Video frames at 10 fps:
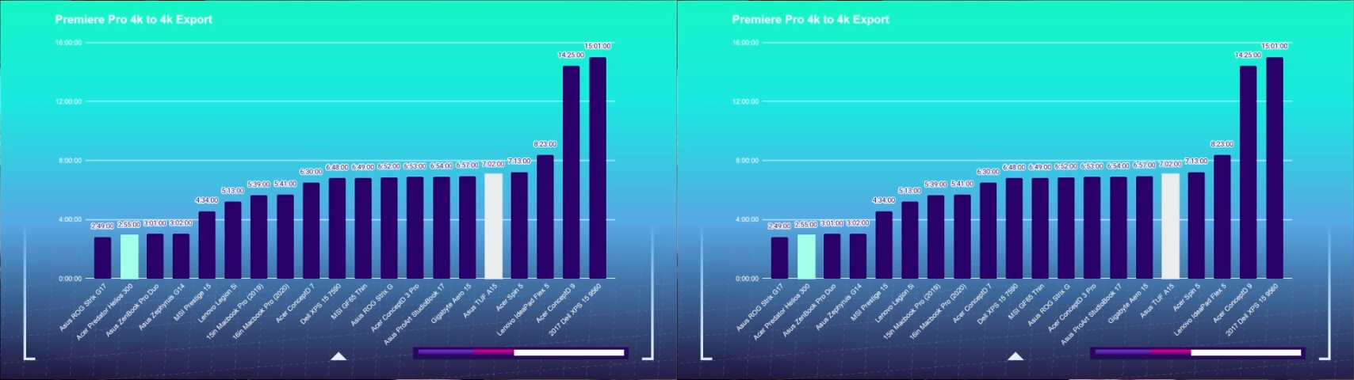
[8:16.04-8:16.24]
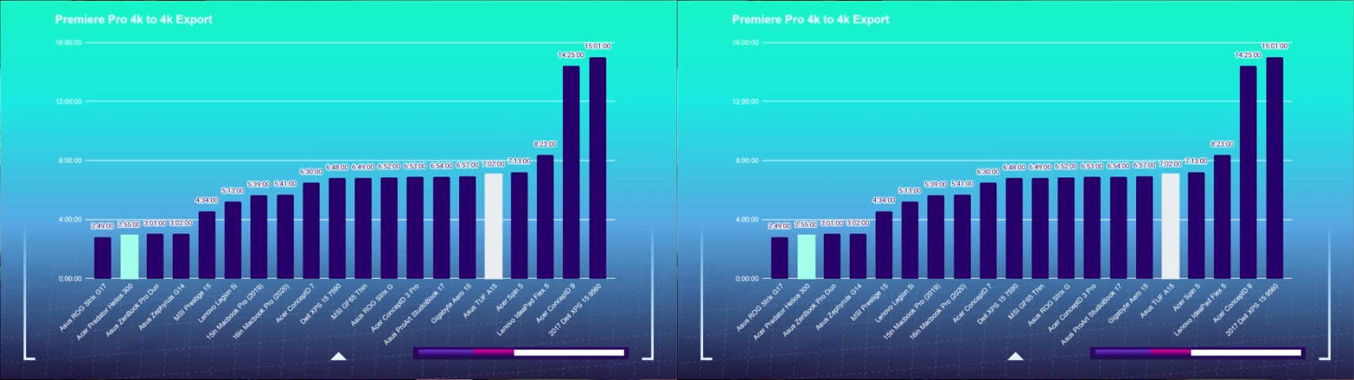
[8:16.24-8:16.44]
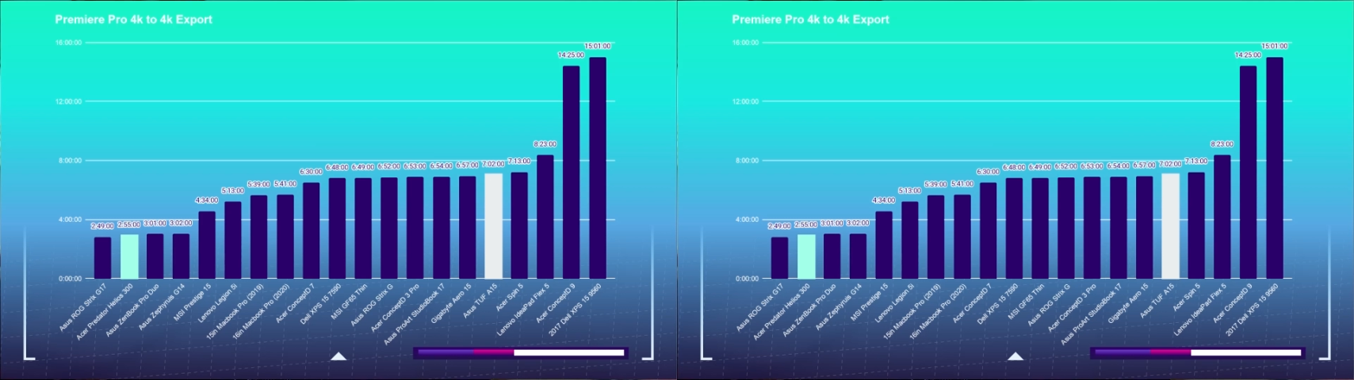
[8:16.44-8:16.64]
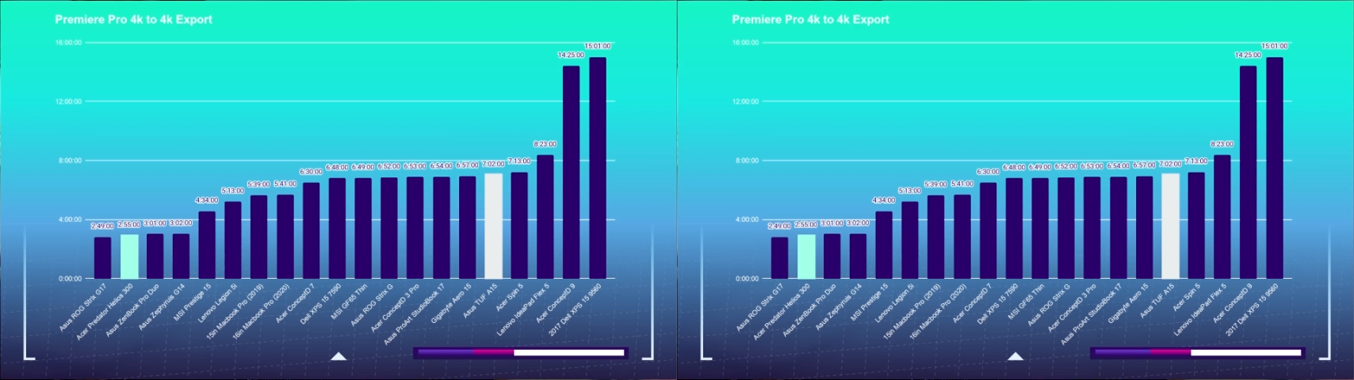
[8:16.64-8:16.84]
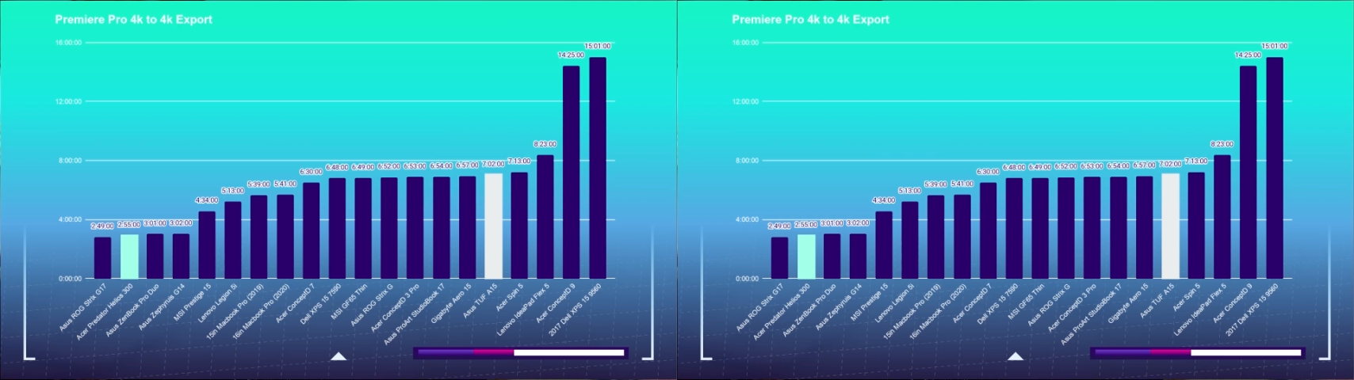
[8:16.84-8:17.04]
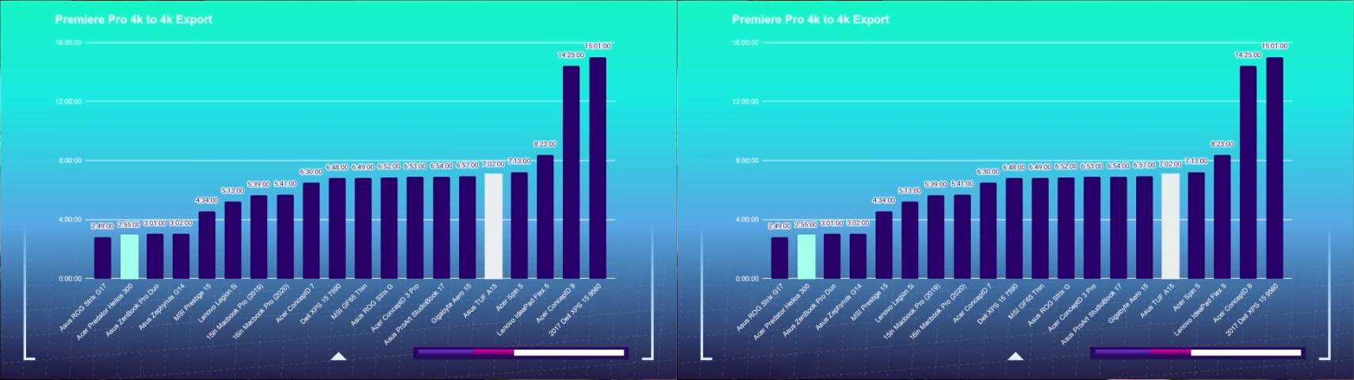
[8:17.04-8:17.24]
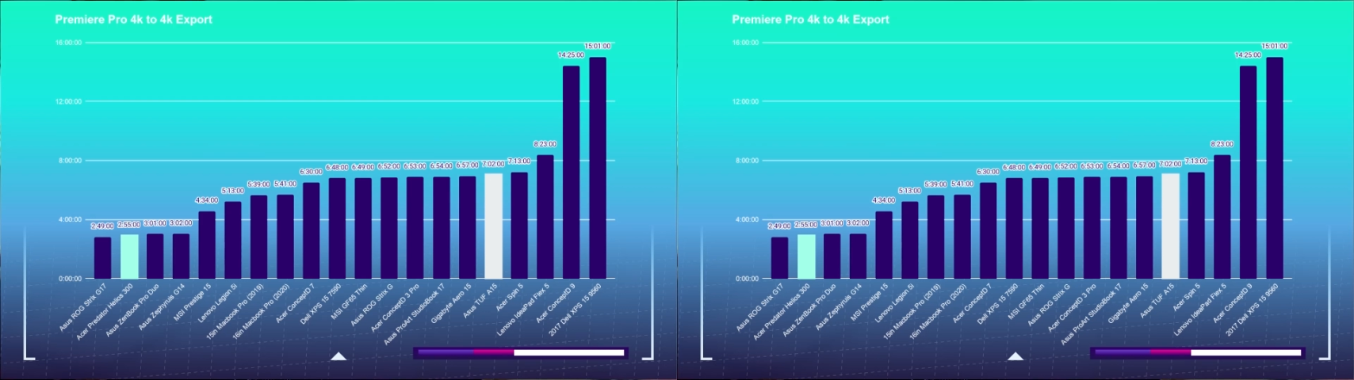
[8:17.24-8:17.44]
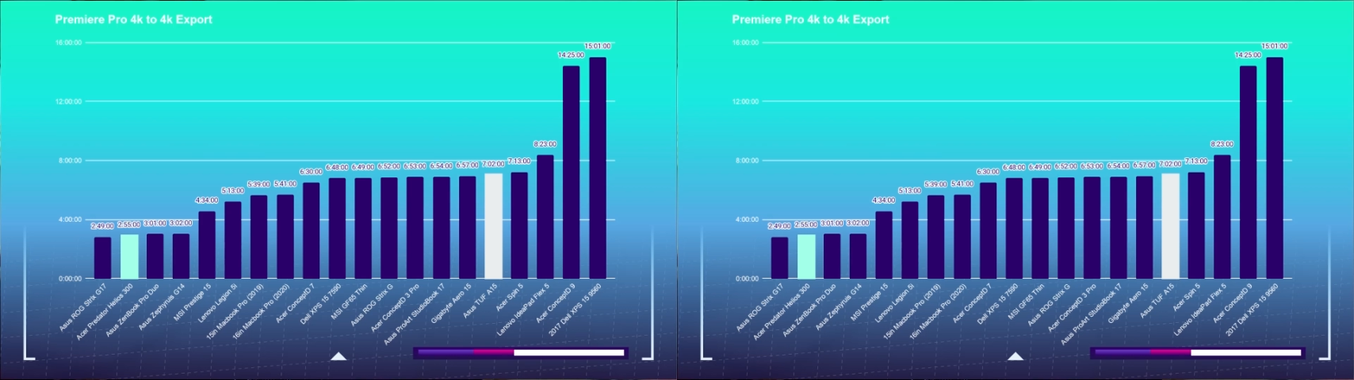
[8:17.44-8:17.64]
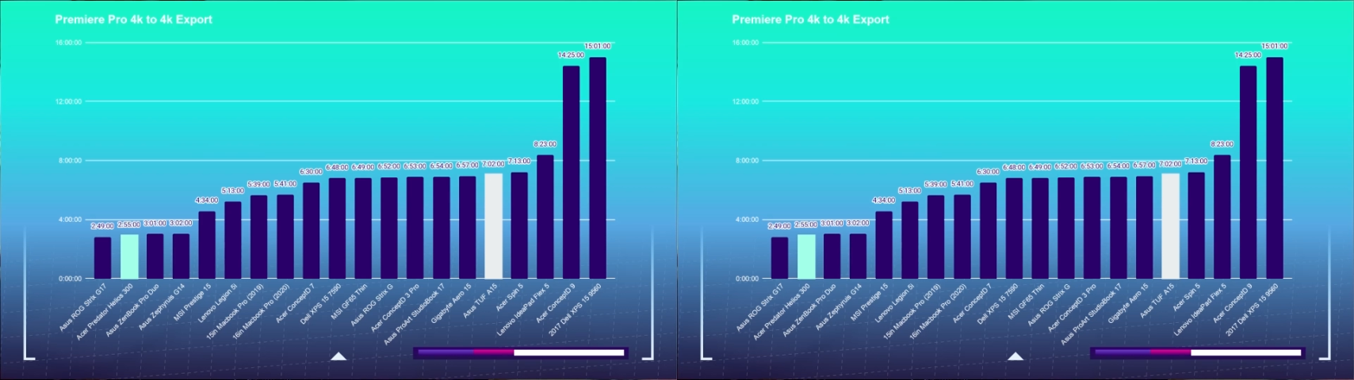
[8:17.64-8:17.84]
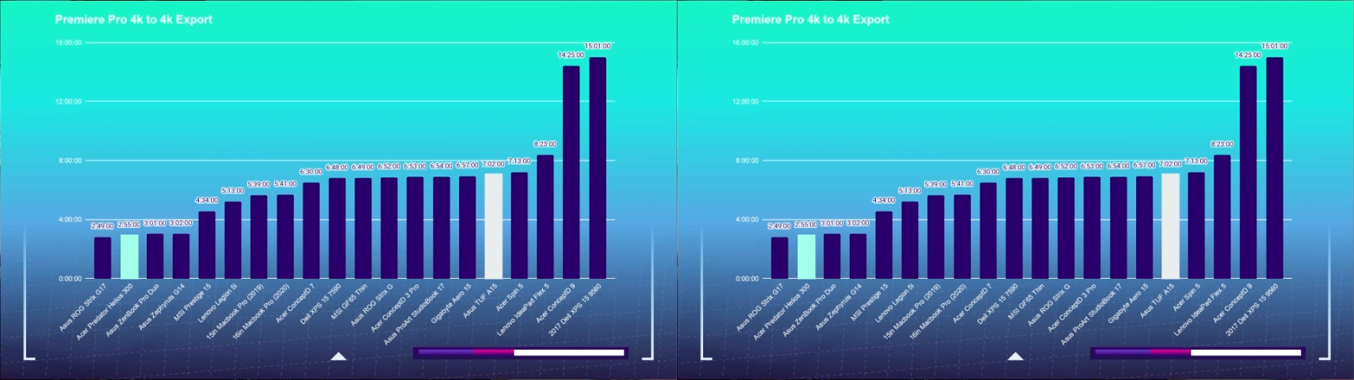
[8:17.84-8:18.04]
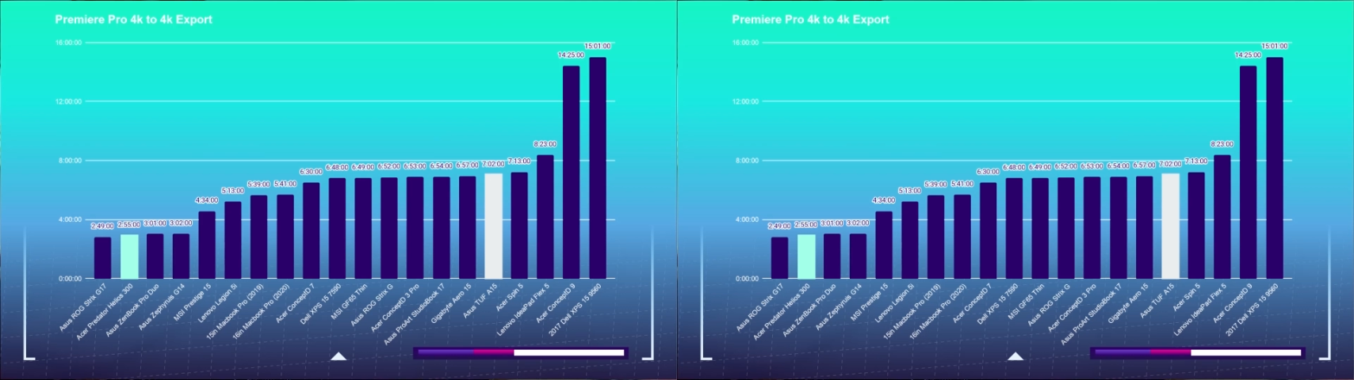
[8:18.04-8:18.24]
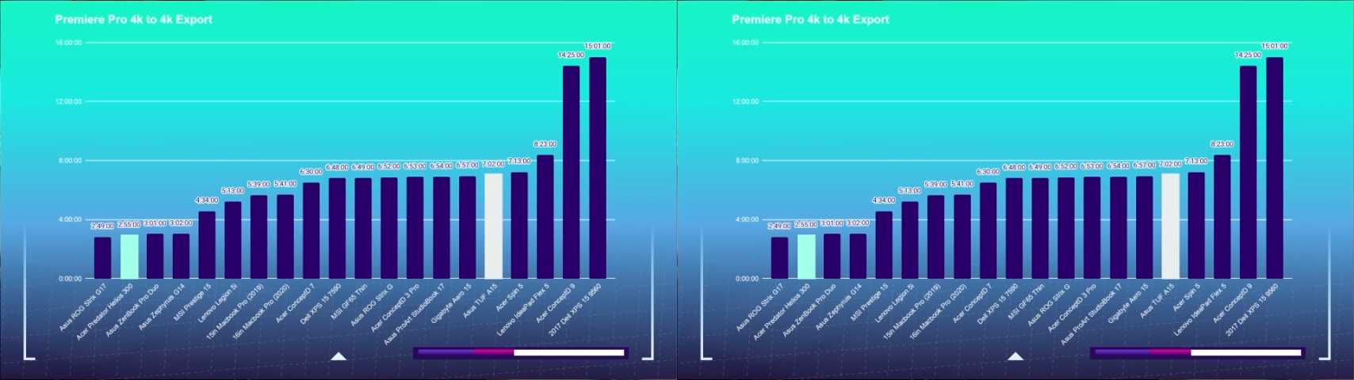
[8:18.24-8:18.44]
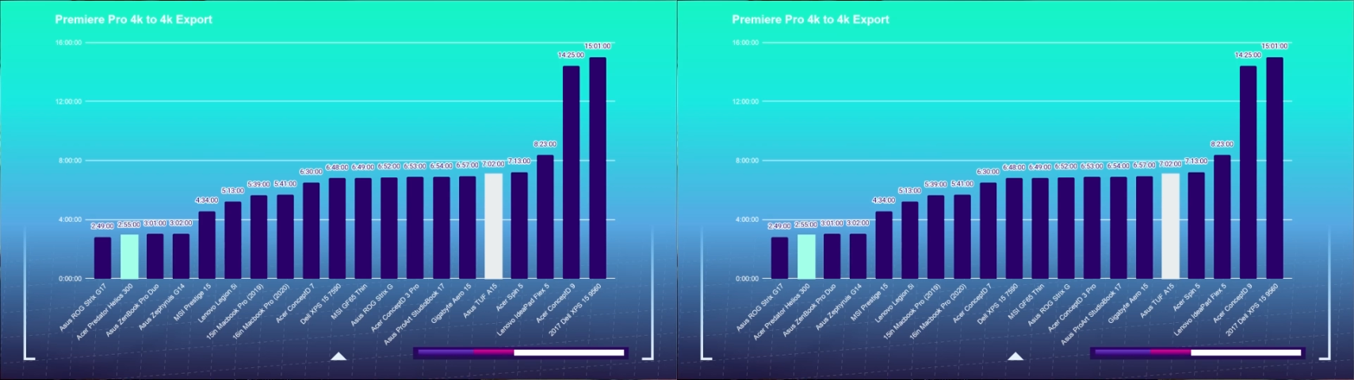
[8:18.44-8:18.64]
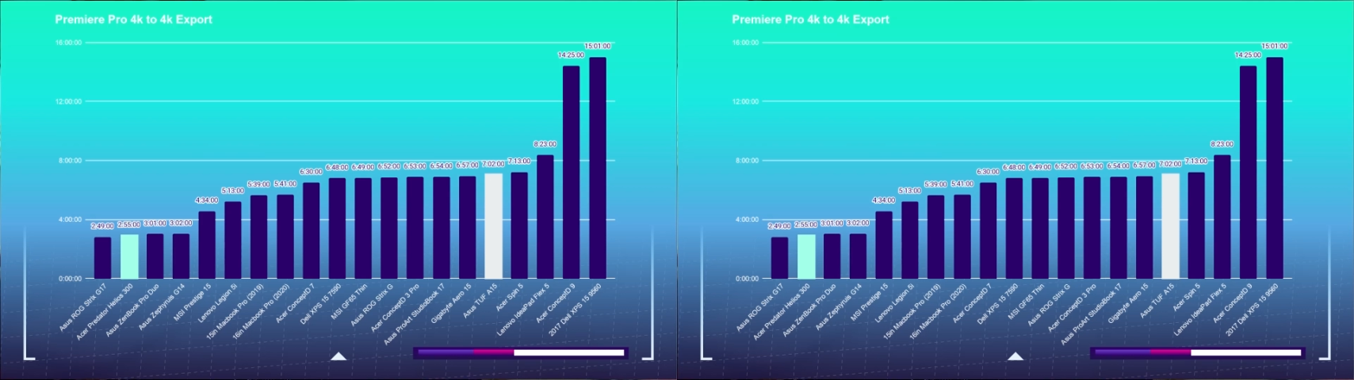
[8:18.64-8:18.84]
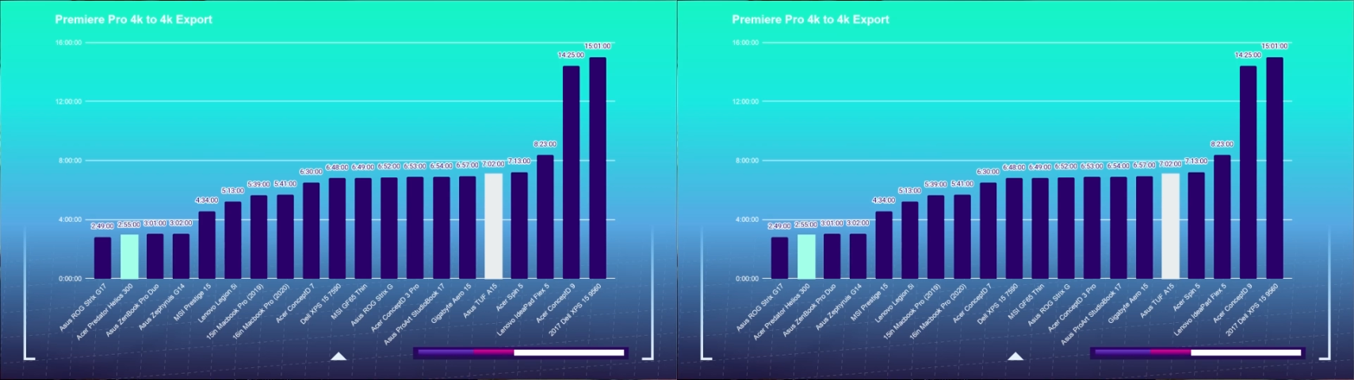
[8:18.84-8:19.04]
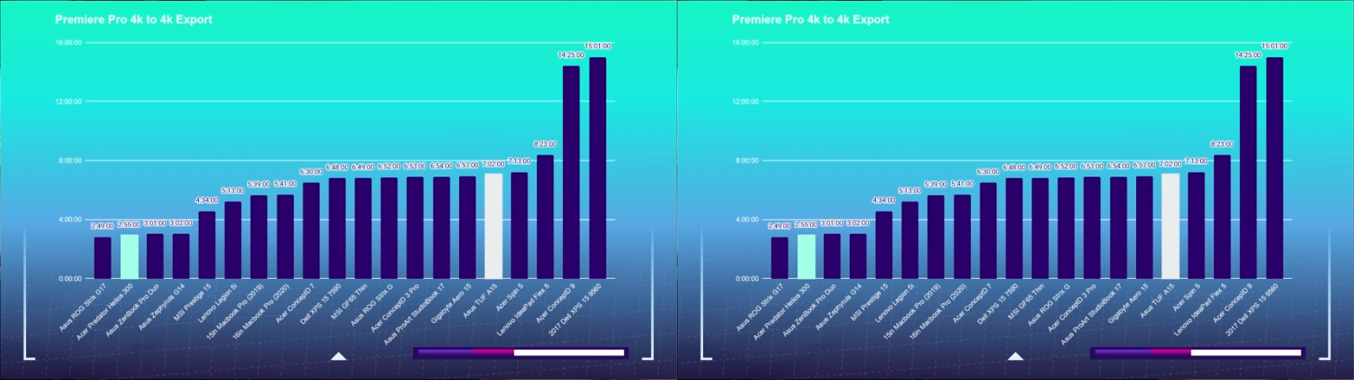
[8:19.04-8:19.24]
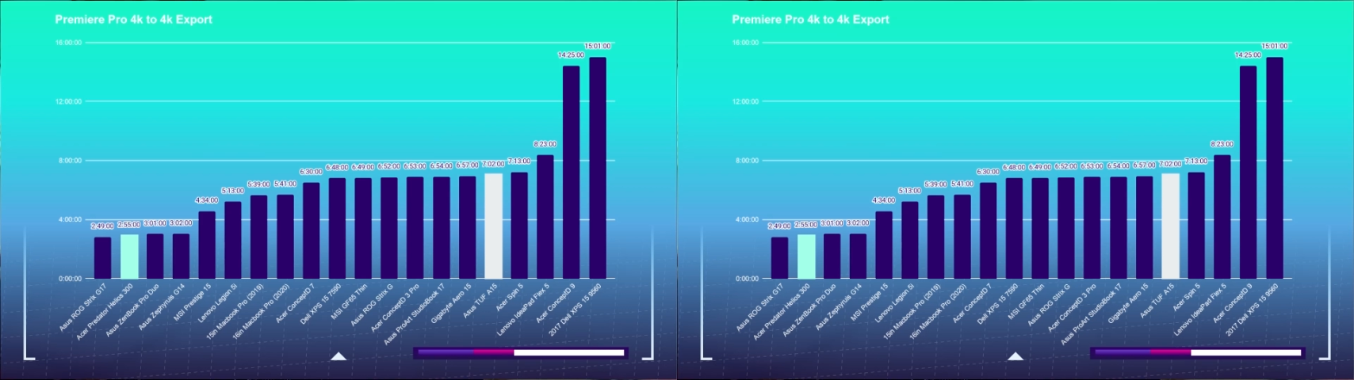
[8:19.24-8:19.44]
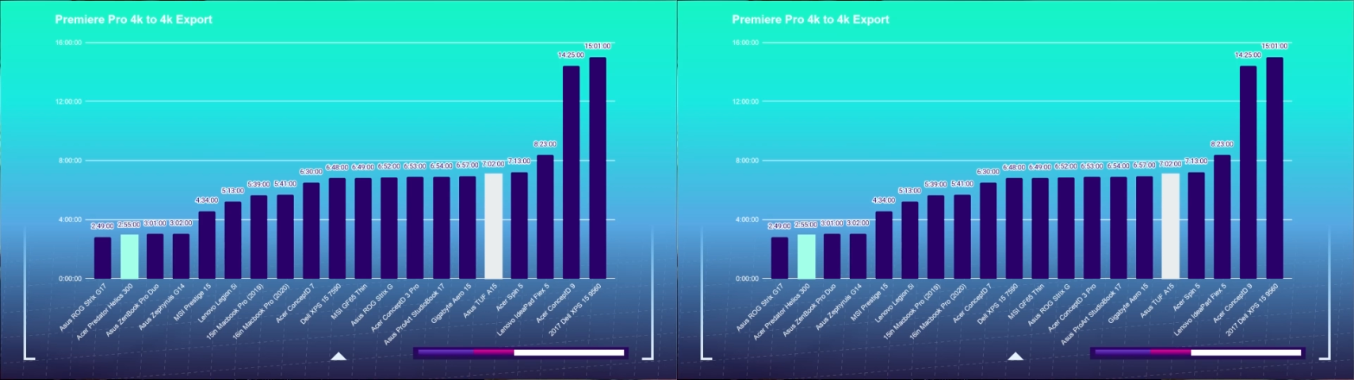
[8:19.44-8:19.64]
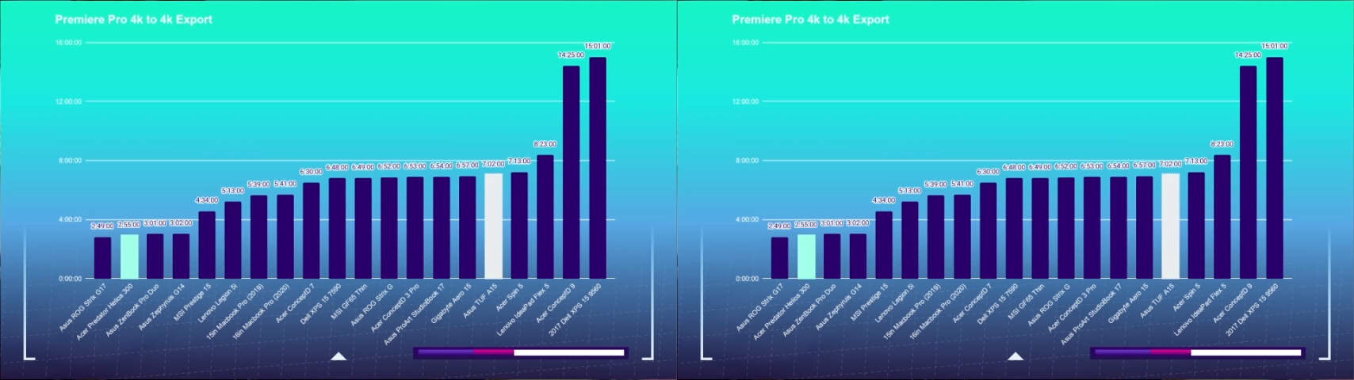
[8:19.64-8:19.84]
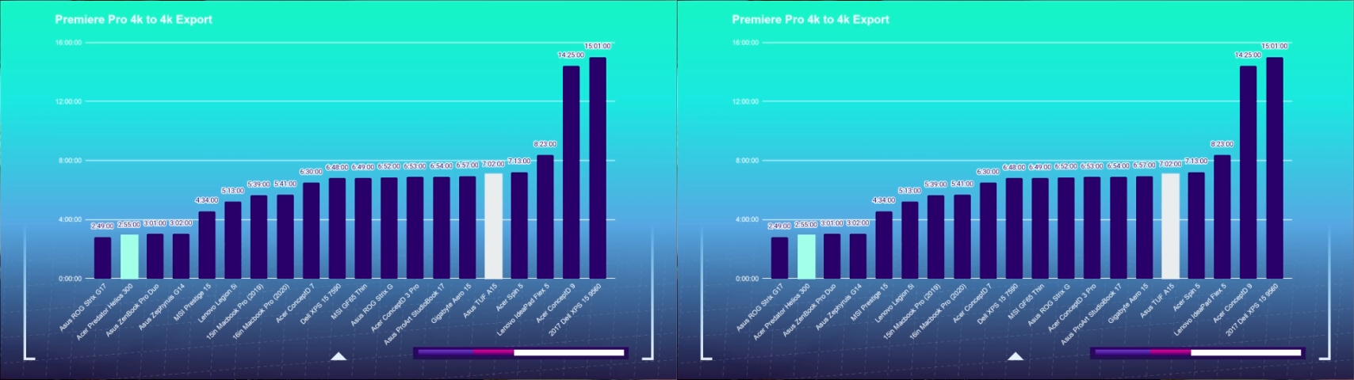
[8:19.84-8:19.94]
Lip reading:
(no speaker visible)